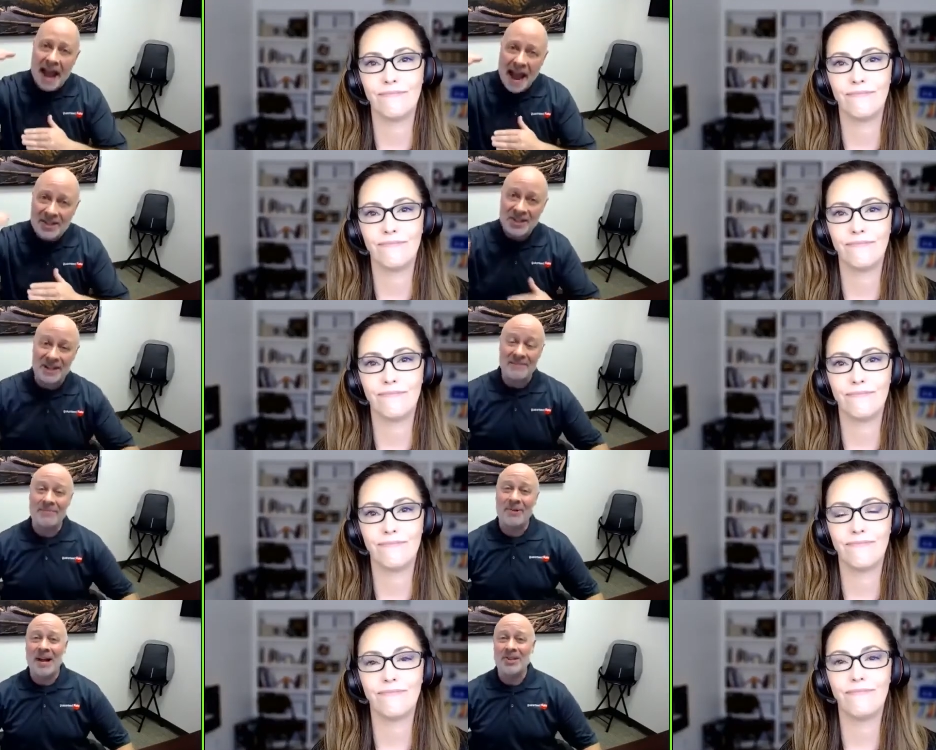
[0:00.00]
Speaker 1: asking
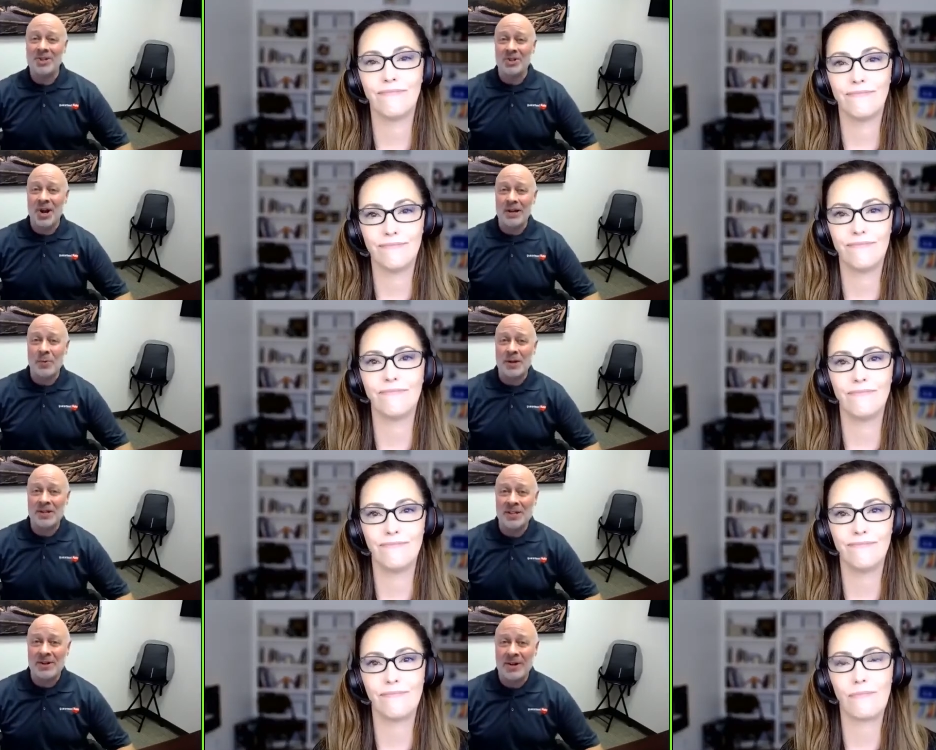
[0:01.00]
price to try to win a
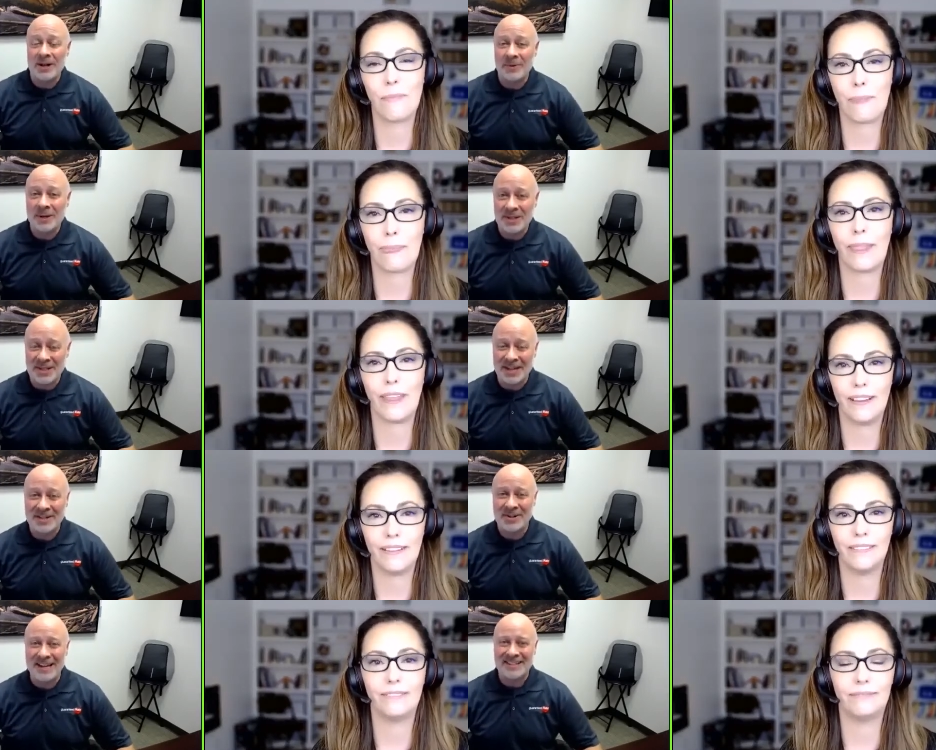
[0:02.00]
deal on a real estate
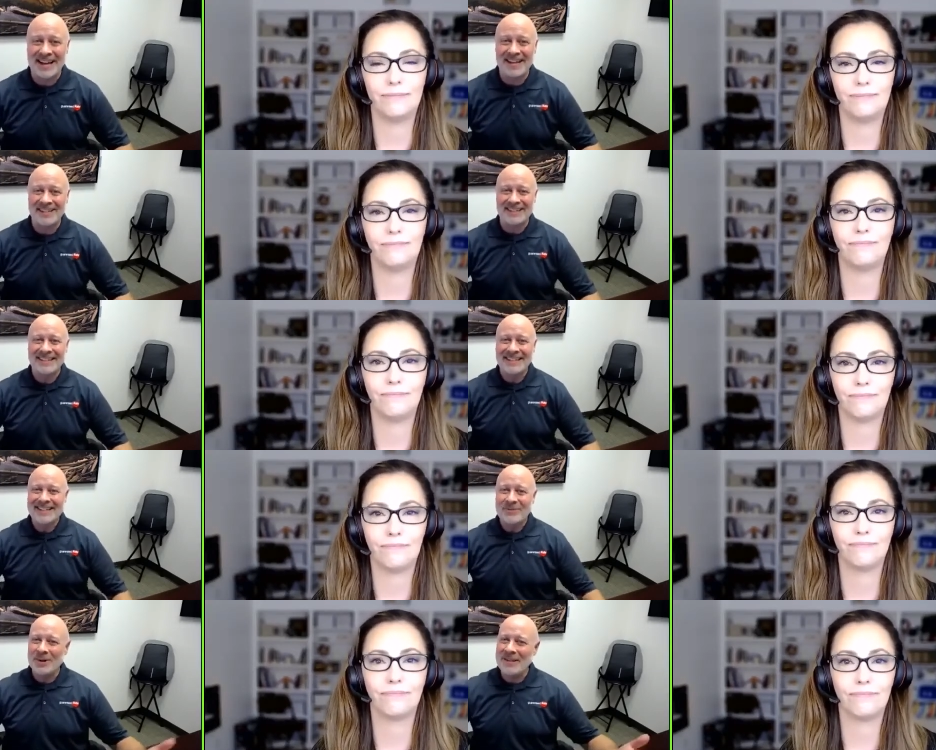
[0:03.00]
transaction.
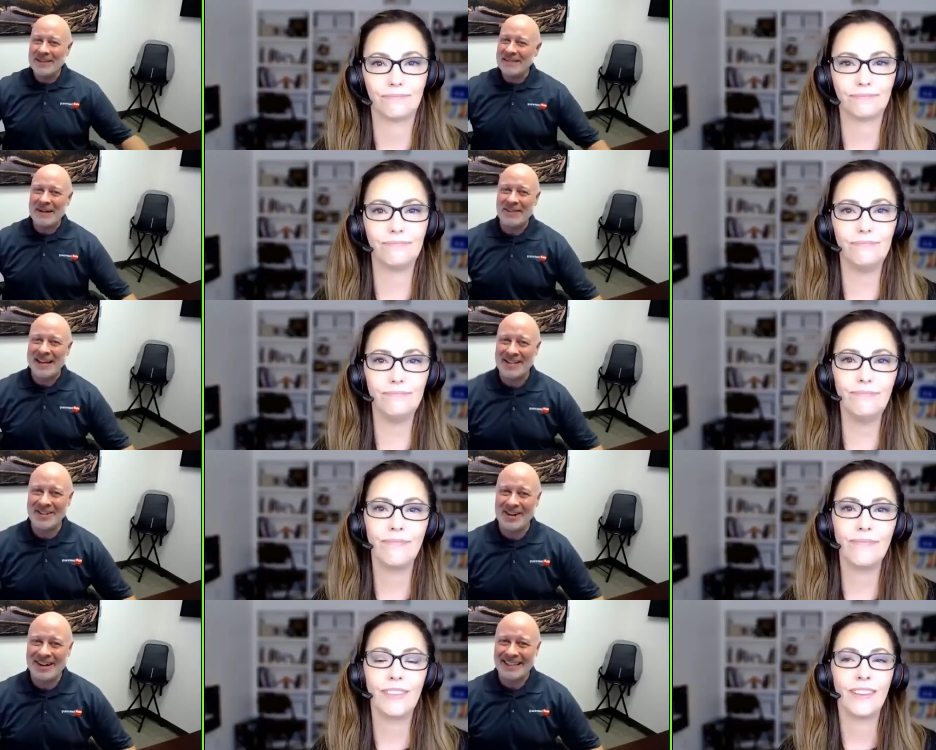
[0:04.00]
What do you think about that,
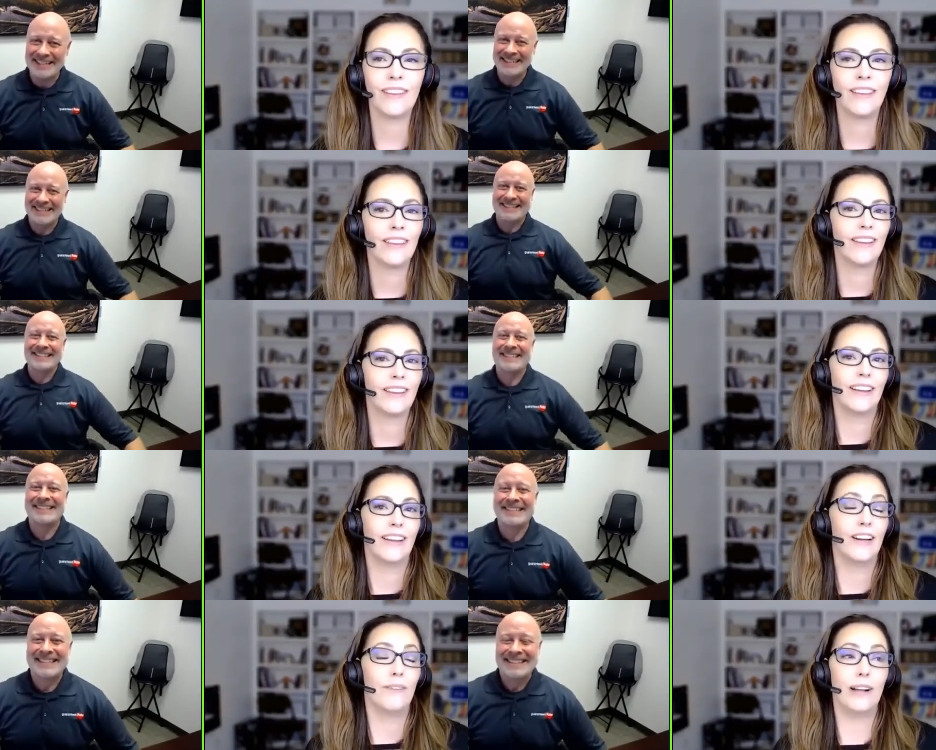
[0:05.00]
Charlotte?
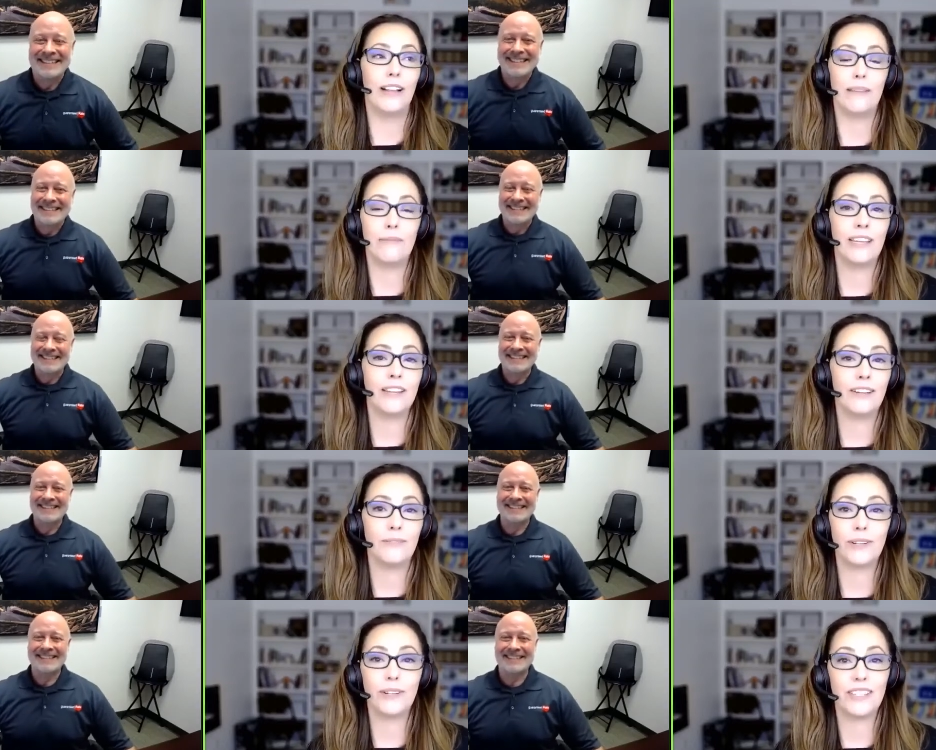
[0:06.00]
Speaker 2: Well, I mean,
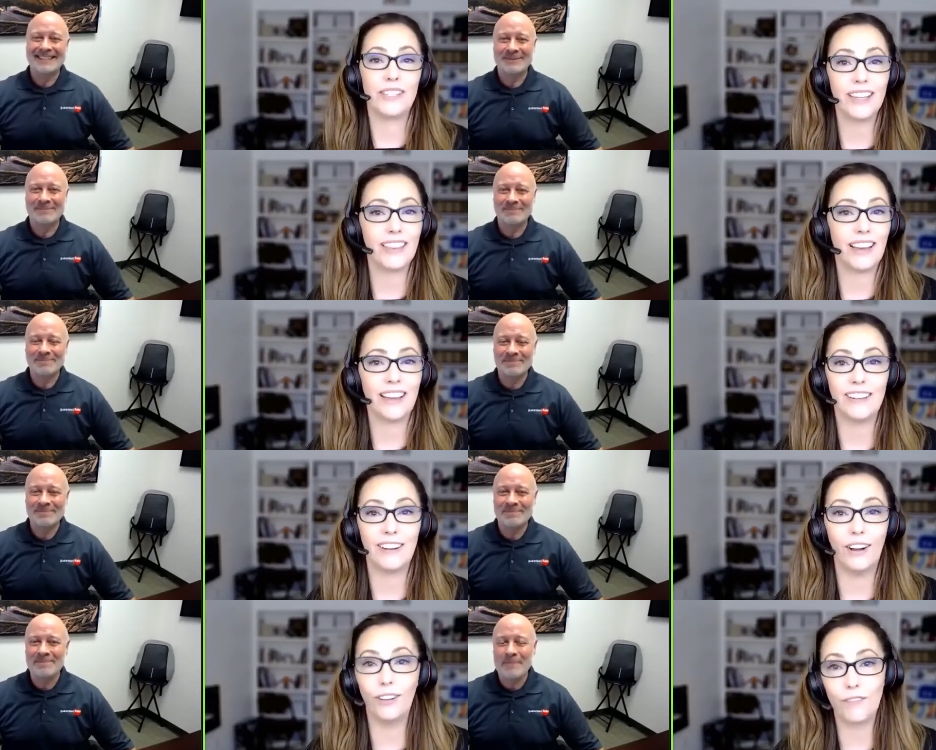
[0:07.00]
we're seeing that
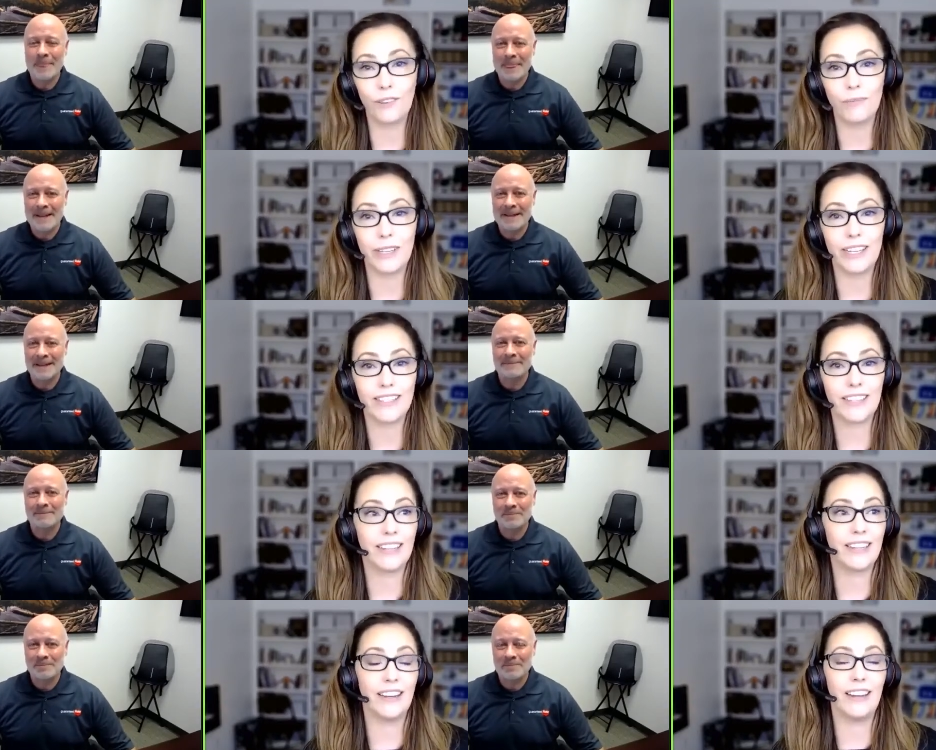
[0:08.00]
all over the place
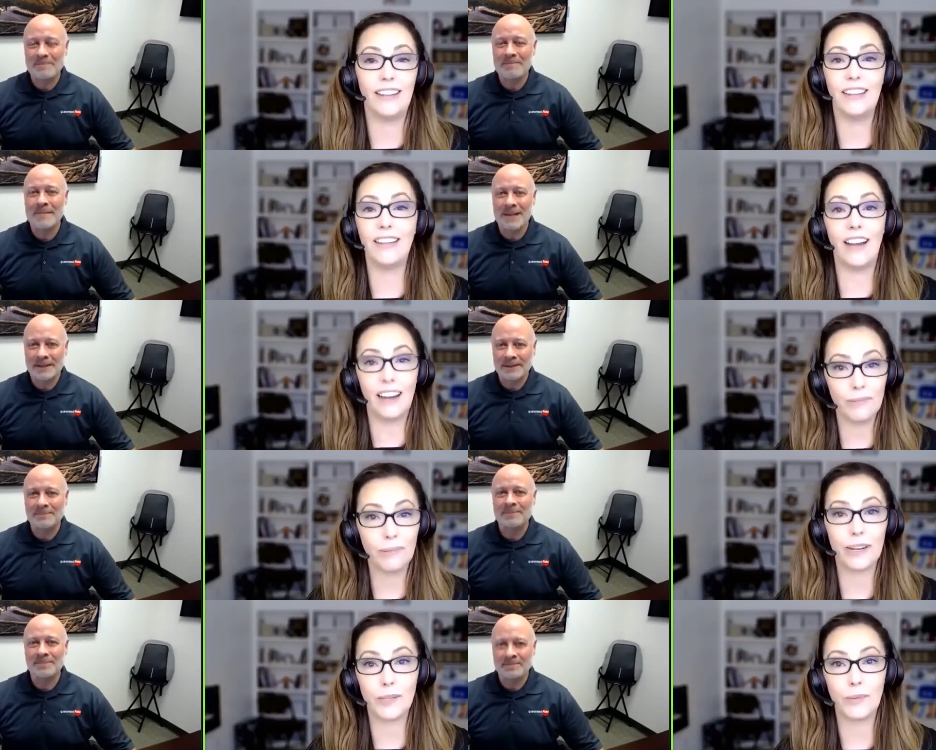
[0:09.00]
in a lot of
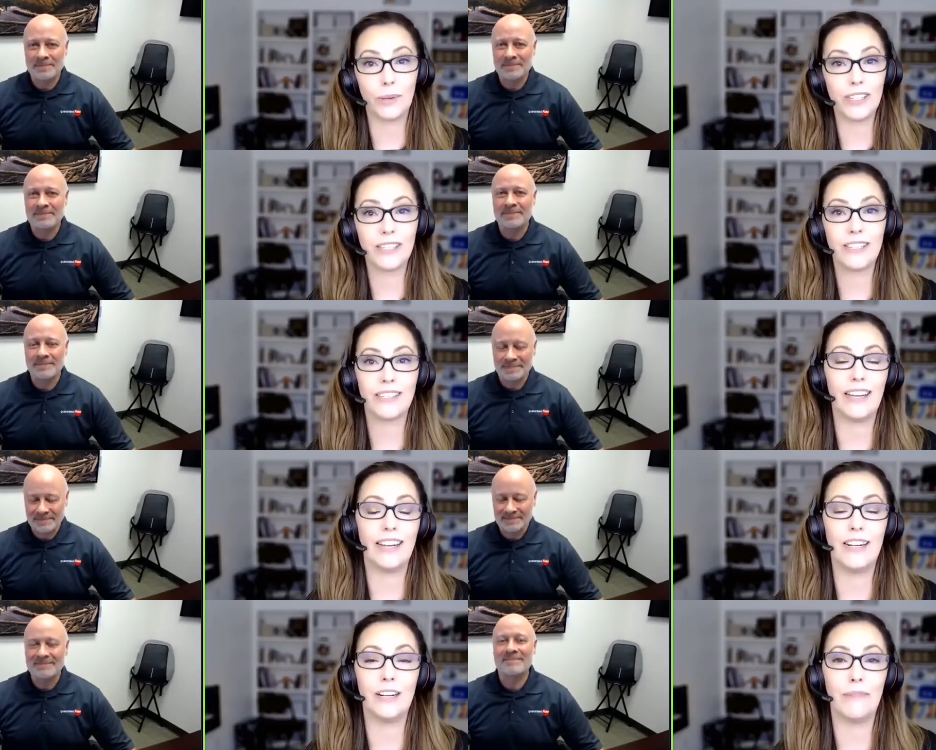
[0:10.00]
price points.
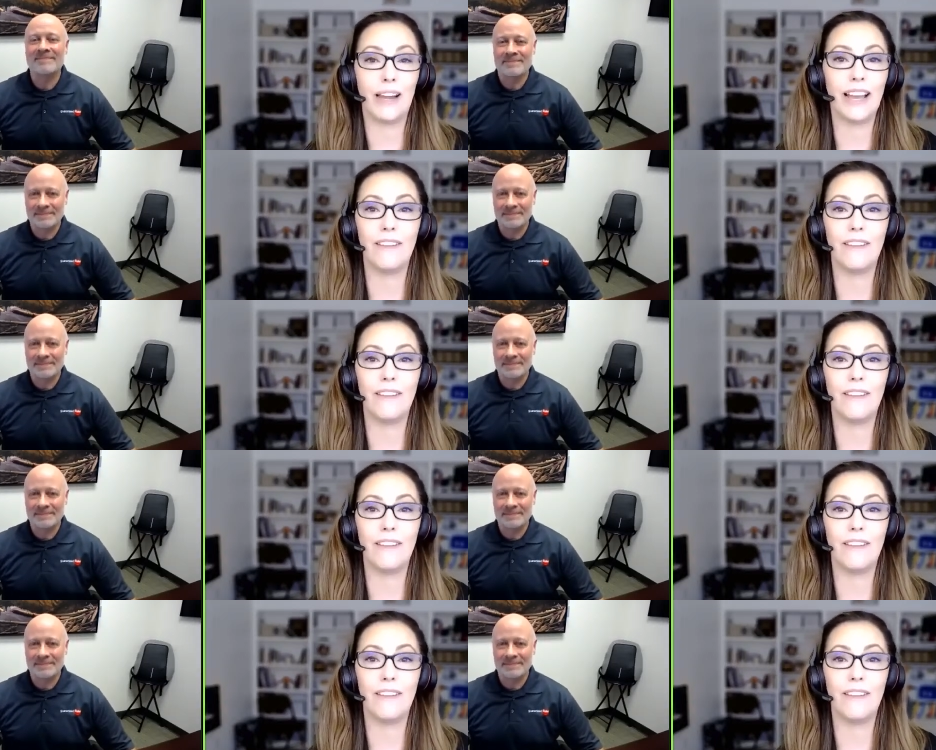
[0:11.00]
Um, I have an